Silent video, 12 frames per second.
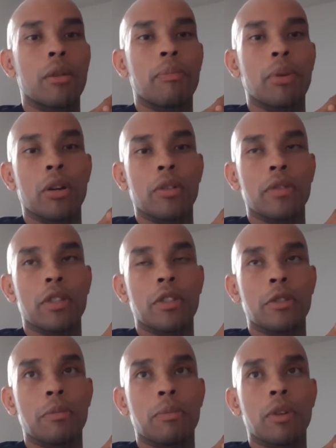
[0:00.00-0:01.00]
part of this
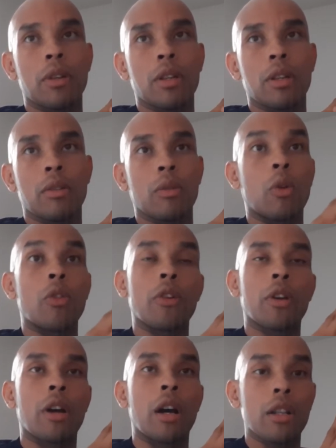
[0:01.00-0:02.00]
is the
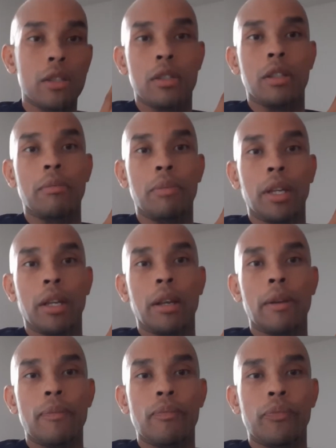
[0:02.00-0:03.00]
constant
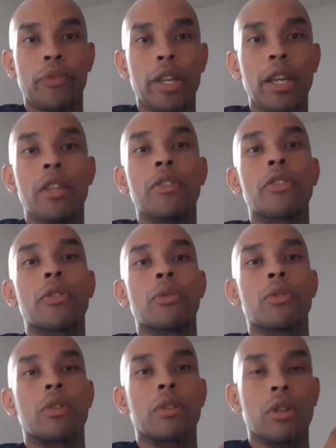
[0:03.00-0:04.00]
being in through
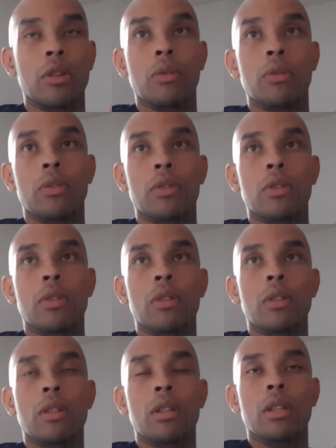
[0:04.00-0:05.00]
the nose,
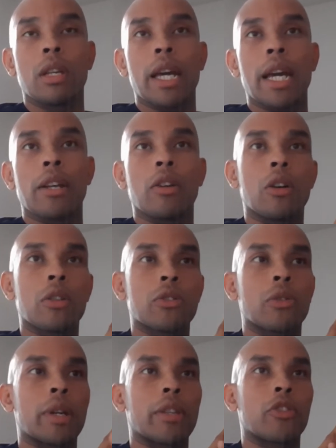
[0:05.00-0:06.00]
and also
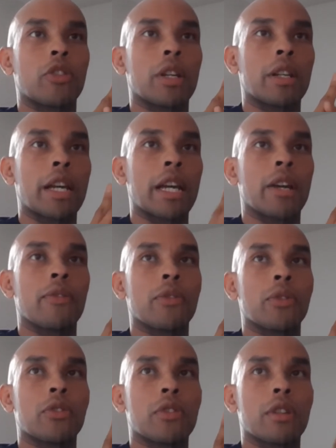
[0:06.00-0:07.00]
like trying to have
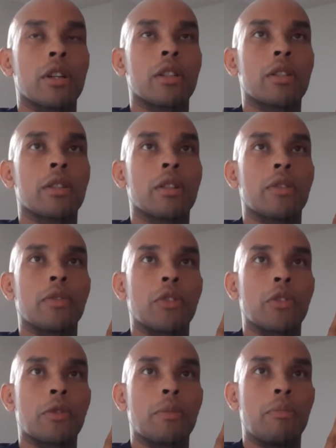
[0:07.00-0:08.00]
those thoughts of
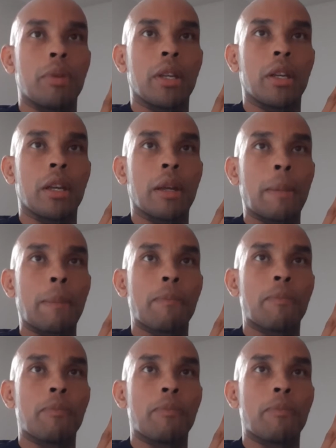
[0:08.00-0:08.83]
just being